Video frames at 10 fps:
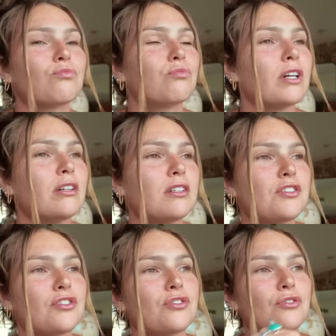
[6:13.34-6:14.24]
literally
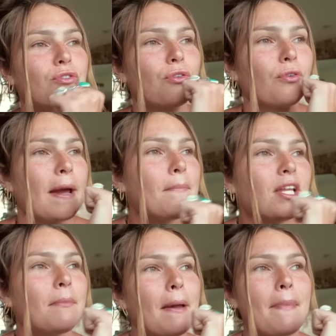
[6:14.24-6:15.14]

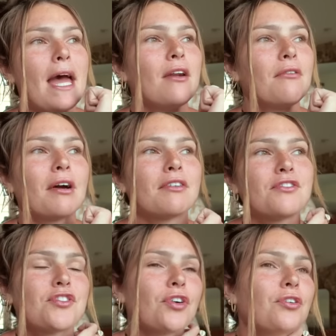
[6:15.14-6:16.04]
scrambling my pen around in
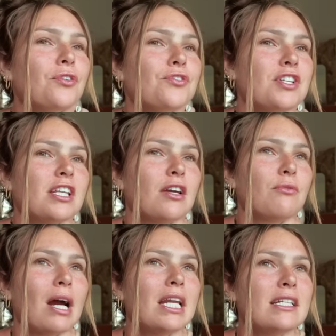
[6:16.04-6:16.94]
circles, and like
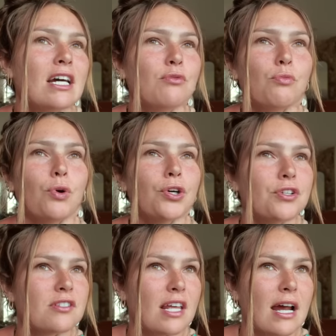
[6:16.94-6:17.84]
writing down
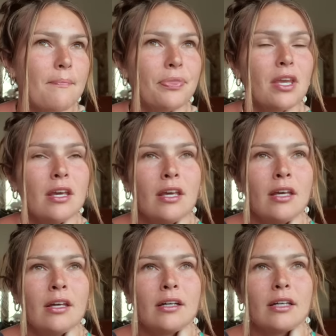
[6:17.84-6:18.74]
words that I'm
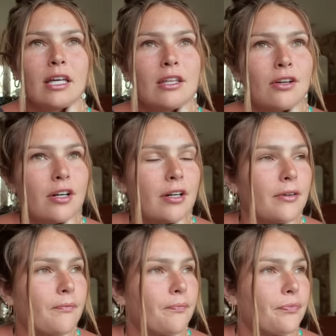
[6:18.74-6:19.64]

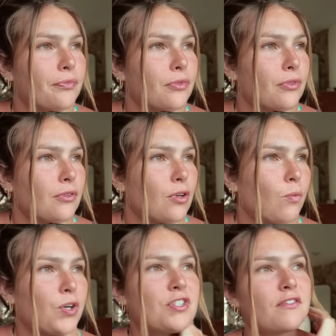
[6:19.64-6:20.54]
either
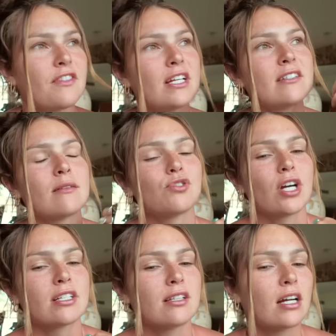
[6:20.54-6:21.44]
words of things that I'm
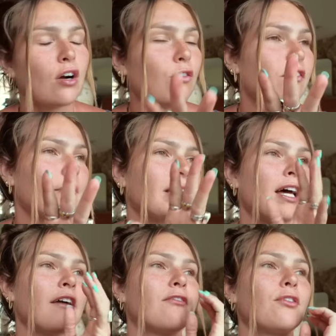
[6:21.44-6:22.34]
trying to let go of in my
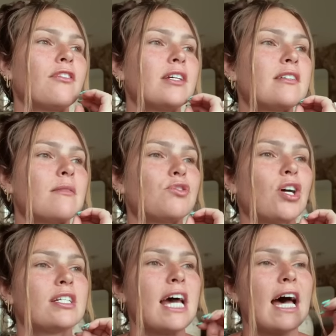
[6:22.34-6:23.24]
life, or things that I'm
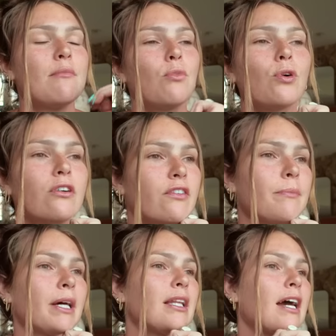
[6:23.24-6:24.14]
trying to add more of in
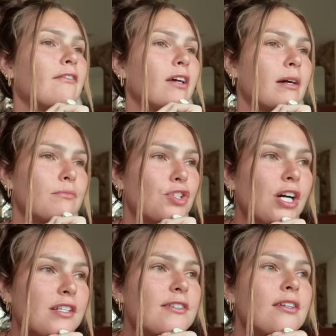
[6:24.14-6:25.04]
my life. Like
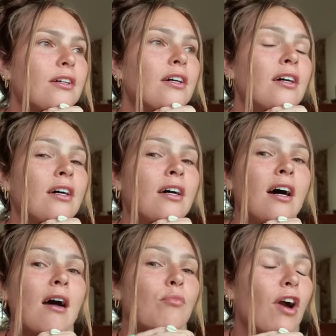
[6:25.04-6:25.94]

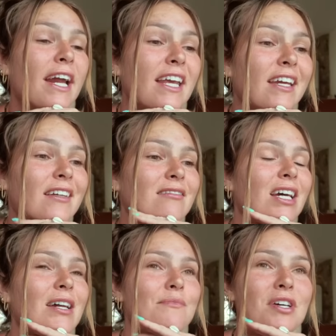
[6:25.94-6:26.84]
I'm writing
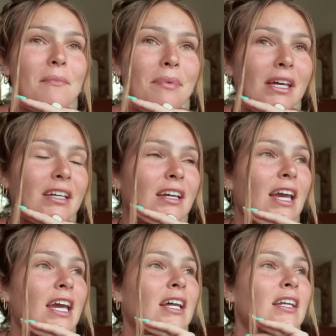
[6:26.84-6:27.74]
and I'm dumping,
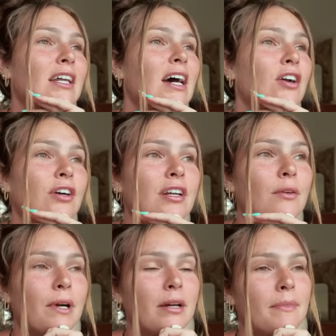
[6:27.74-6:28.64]
and I could not
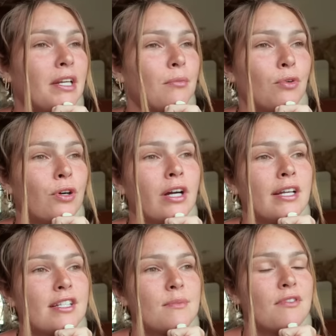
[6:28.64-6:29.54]
recommend it more.
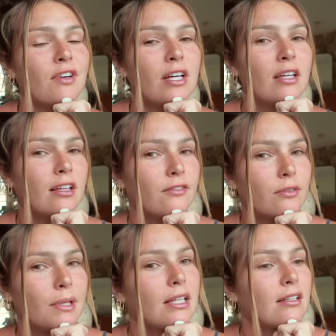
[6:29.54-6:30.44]
And it's been very healing for
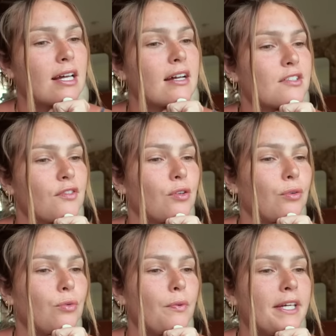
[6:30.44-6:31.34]
me in the last
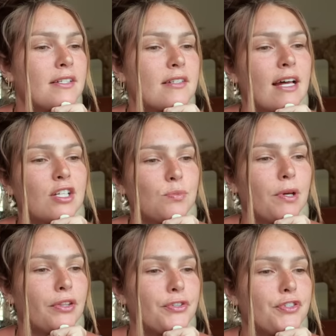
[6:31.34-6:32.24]
few weeks /
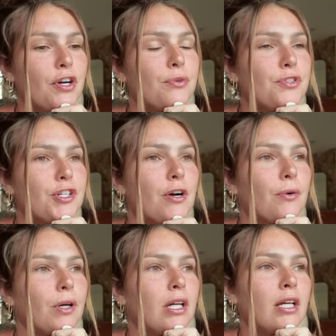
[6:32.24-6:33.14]
month or so. So